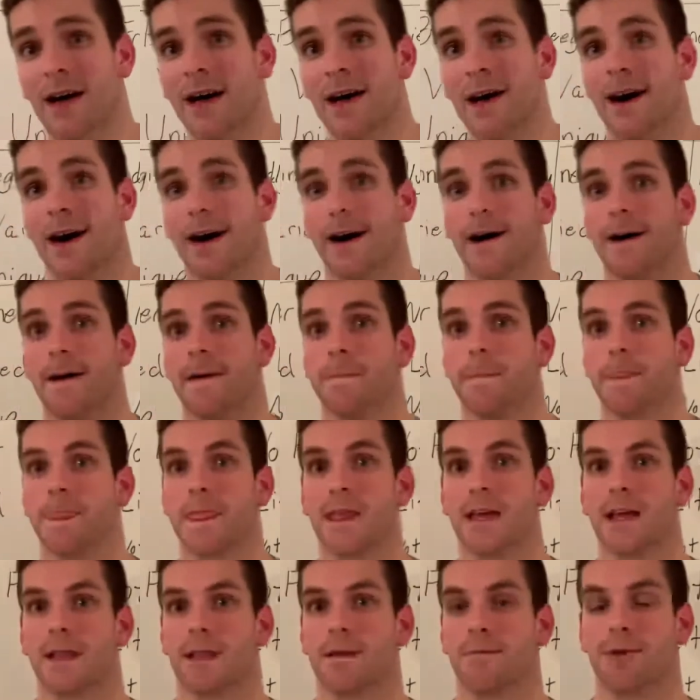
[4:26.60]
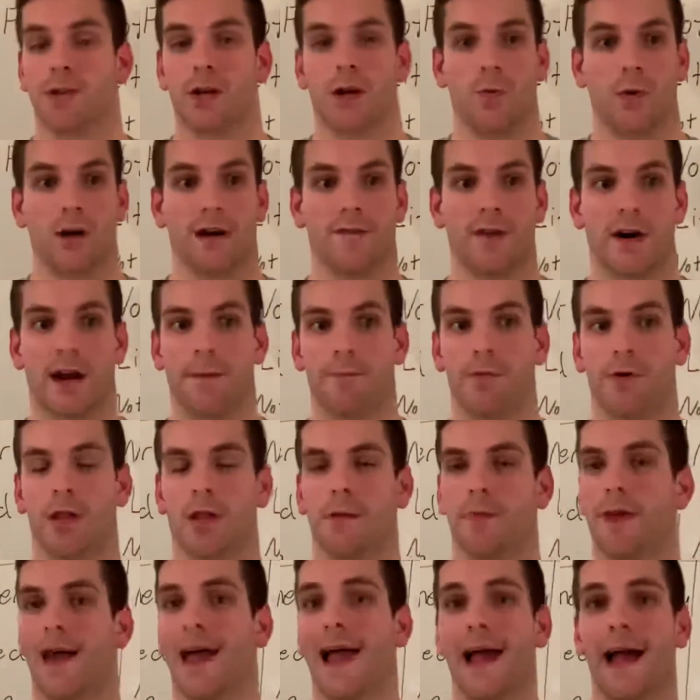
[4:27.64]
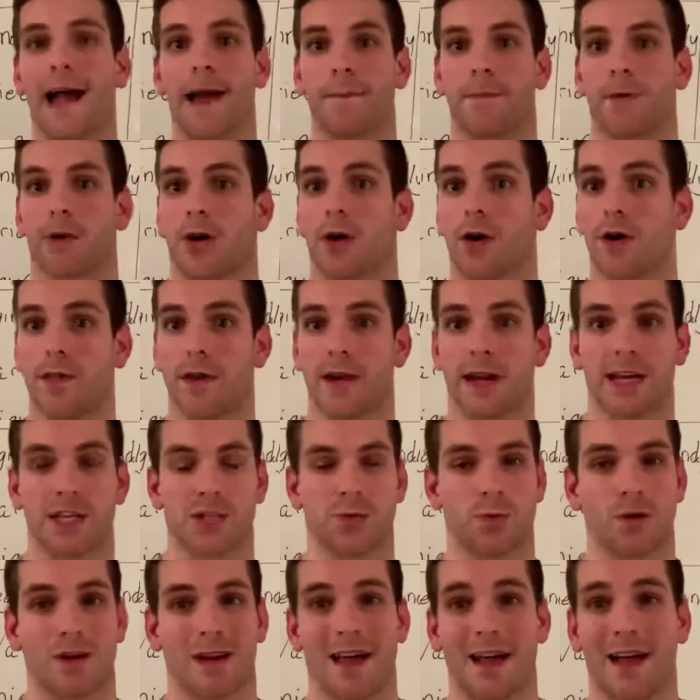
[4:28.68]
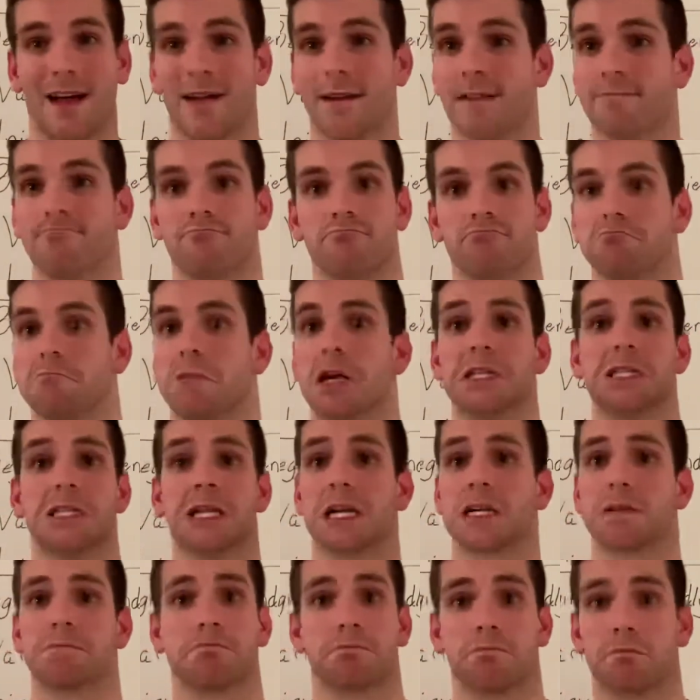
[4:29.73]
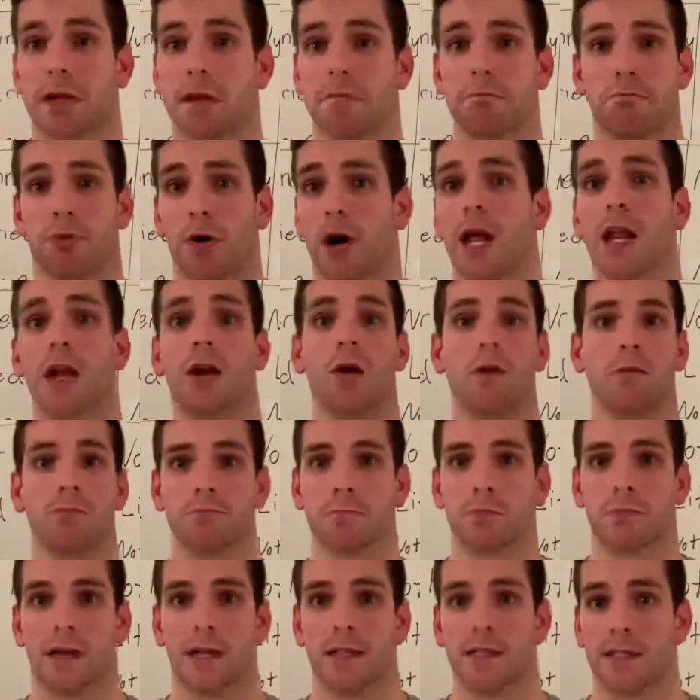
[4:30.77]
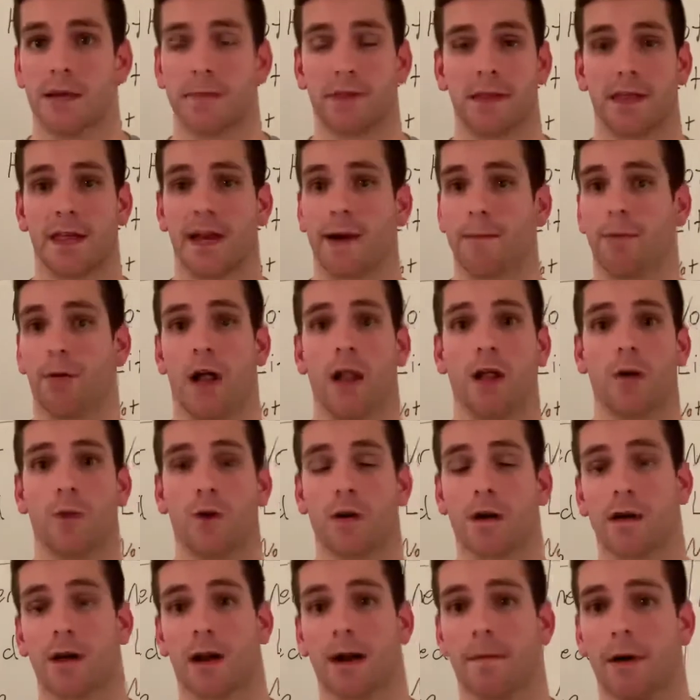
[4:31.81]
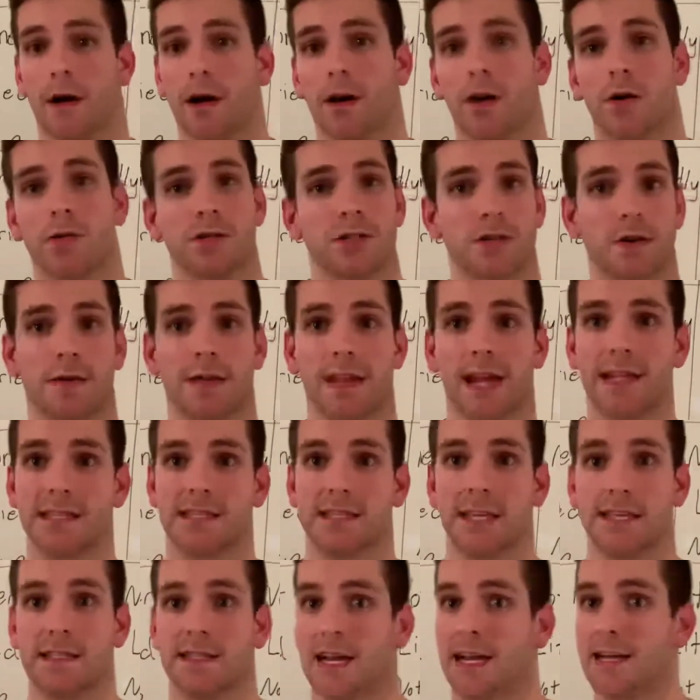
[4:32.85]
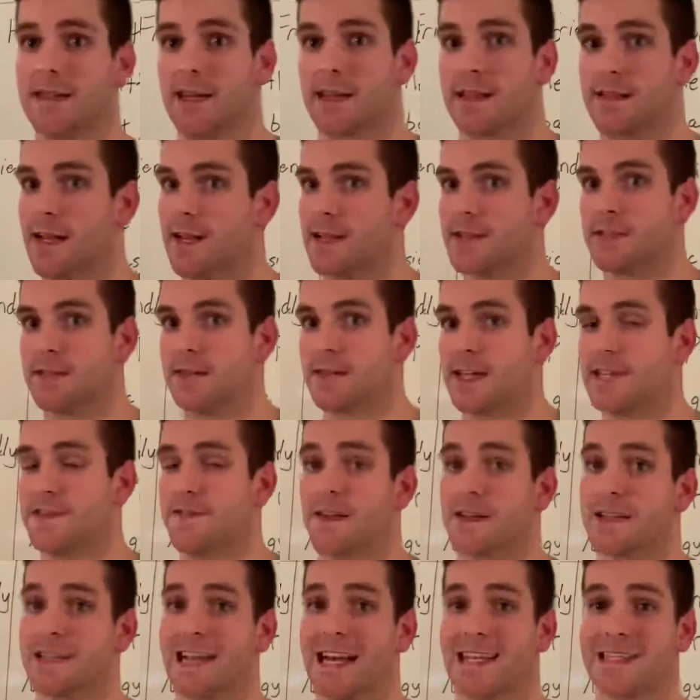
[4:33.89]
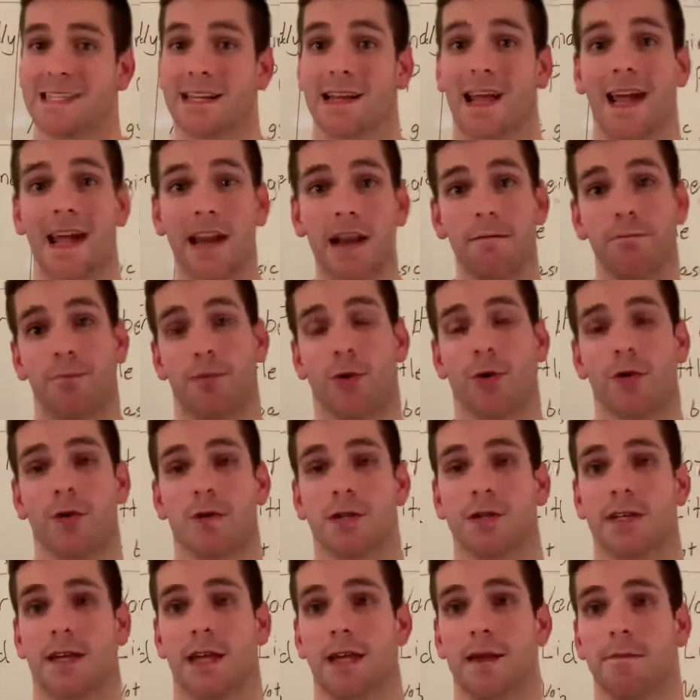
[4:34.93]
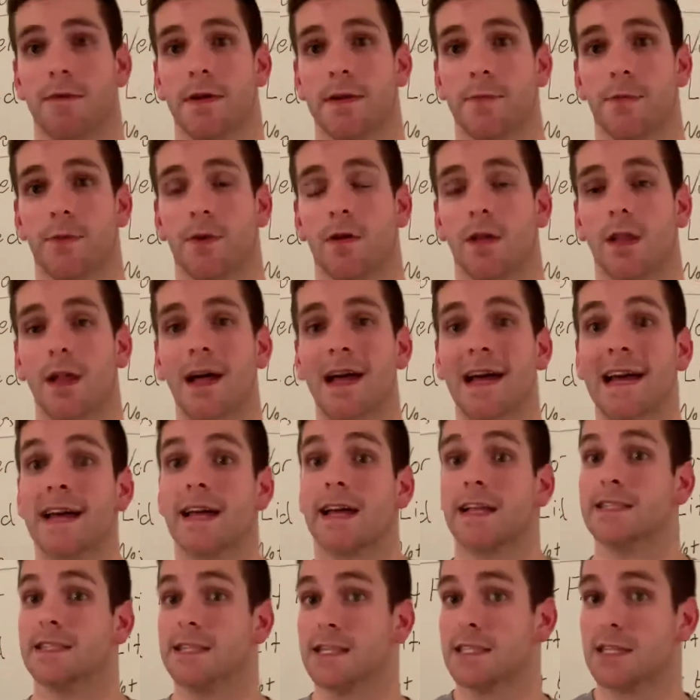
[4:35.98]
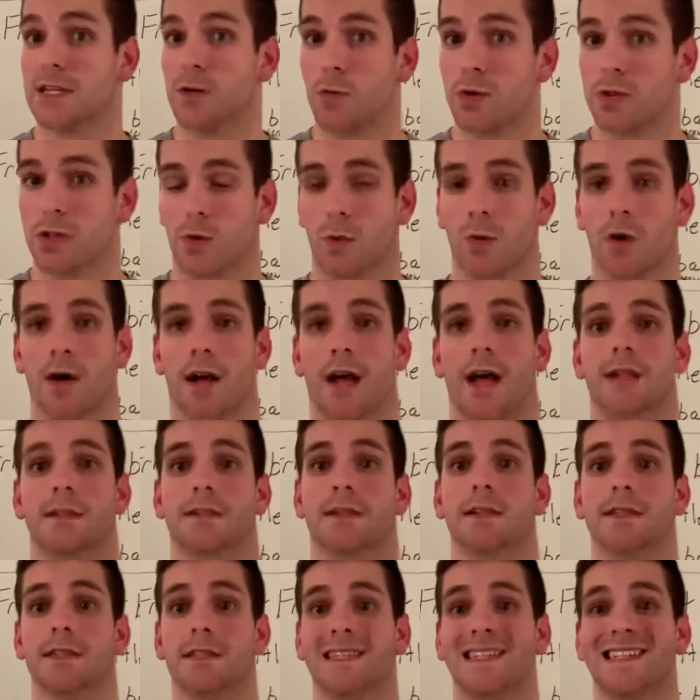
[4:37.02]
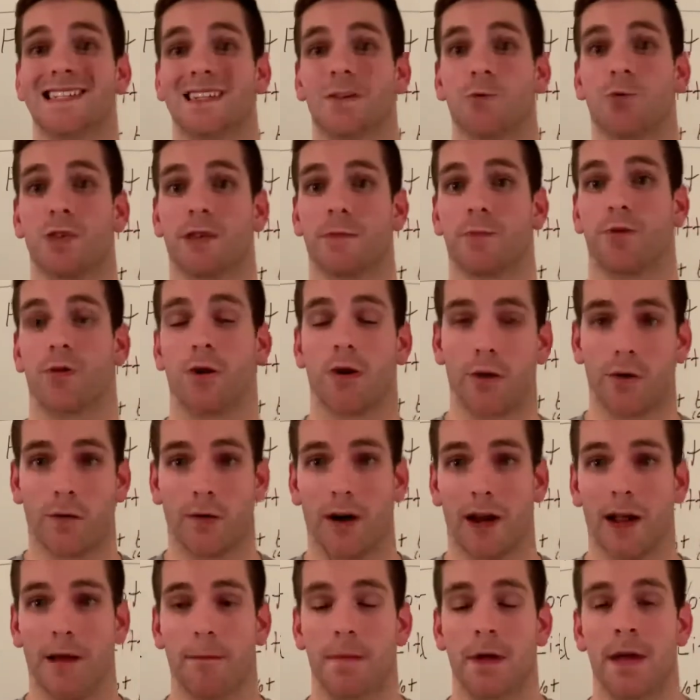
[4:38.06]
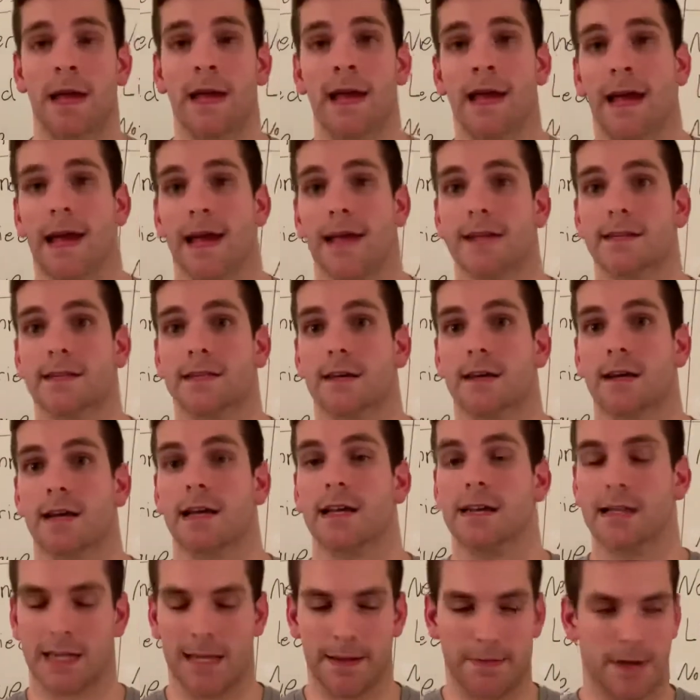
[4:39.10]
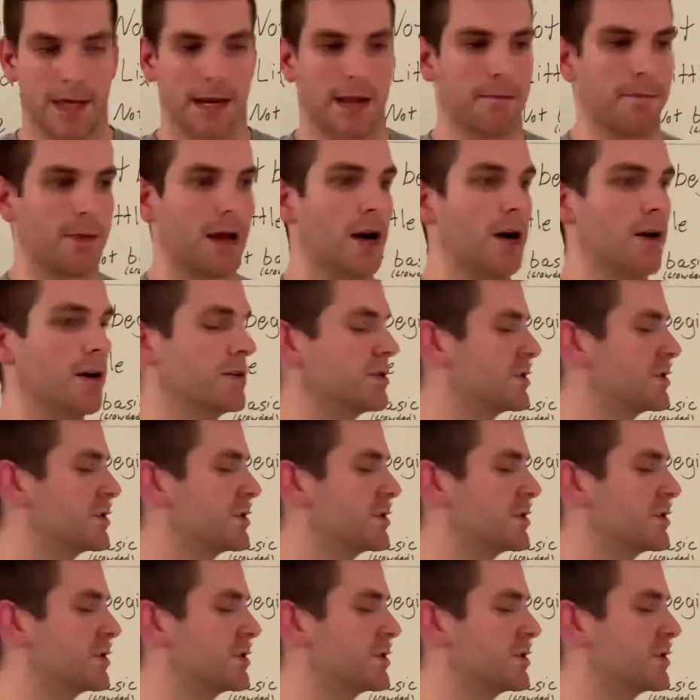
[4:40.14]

Um, you know, whenever I pull up the app or go to the next workout, it's like brand new and something that I probably wouldn't have done on my own. So in that sense, I think that's that's fantastic and important to keep people consistent with their workouts, consistent with a program, and to and to keep getting better.